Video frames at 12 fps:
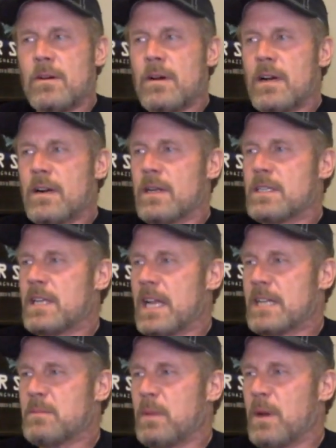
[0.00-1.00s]
I don't know. I should
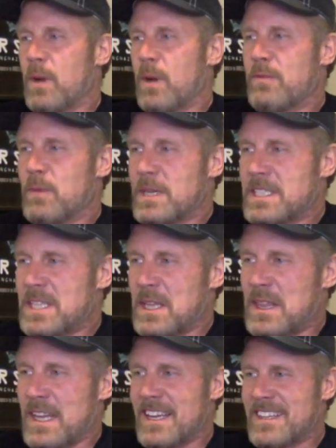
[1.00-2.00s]
ask my wife what she
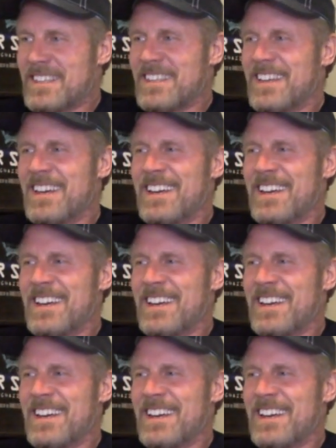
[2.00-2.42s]
thinks.